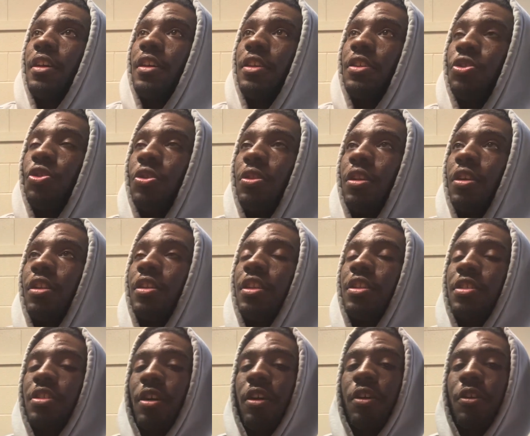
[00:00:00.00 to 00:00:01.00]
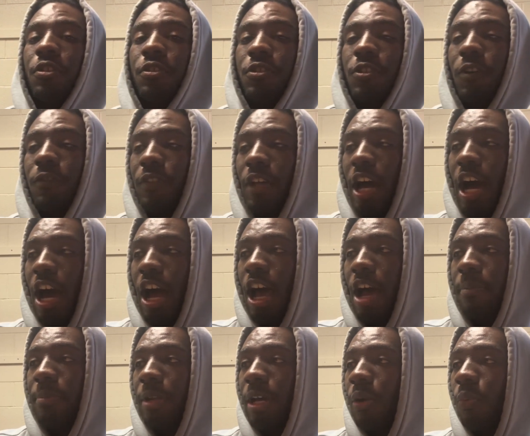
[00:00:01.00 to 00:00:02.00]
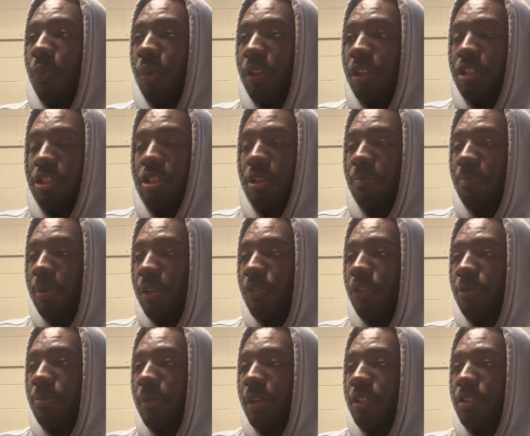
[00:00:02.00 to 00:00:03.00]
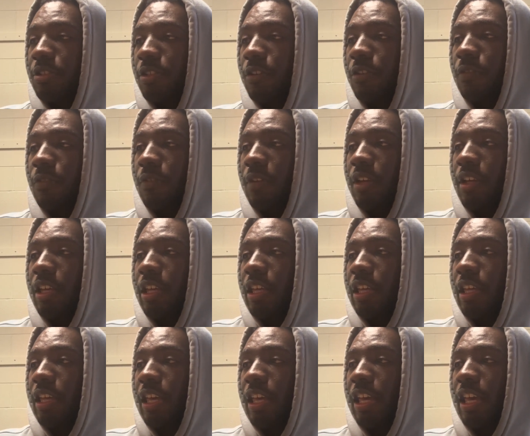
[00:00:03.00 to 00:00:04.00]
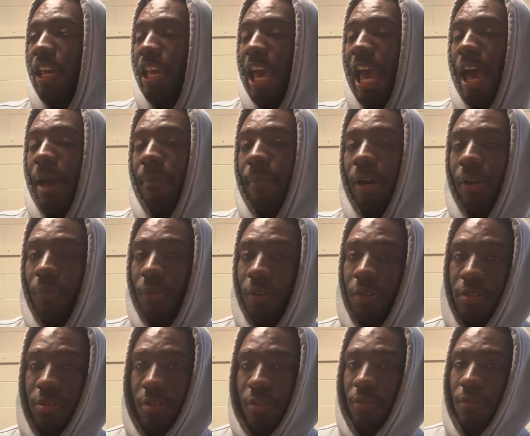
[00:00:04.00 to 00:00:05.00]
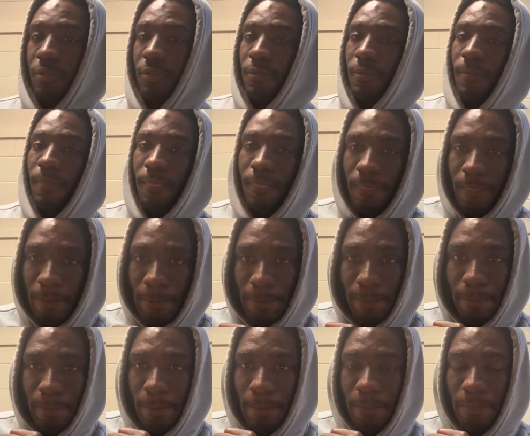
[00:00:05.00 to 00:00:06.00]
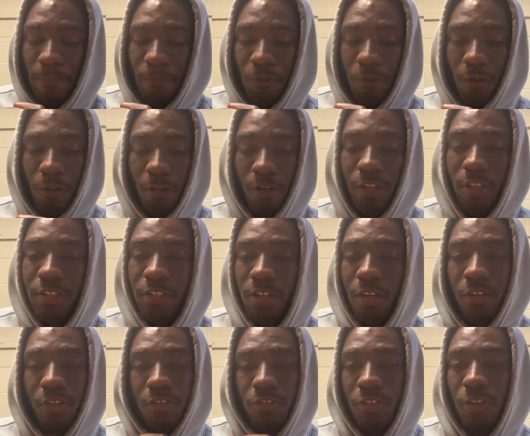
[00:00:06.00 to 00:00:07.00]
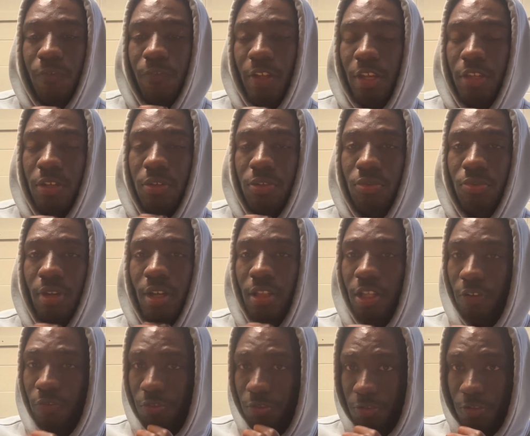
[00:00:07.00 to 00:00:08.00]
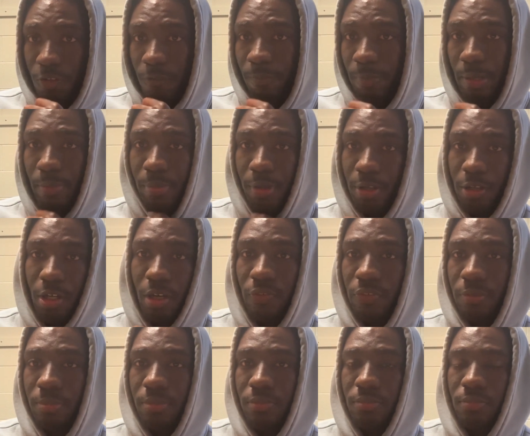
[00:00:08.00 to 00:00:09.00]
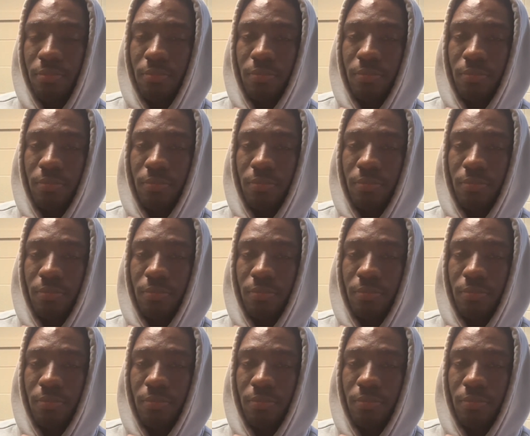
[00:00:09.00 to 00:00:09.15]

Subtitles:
you're literally telling yourself that I'm not willing to be with myself at my worst. You're literally telling yourself that you do not love yourself by being comfortable.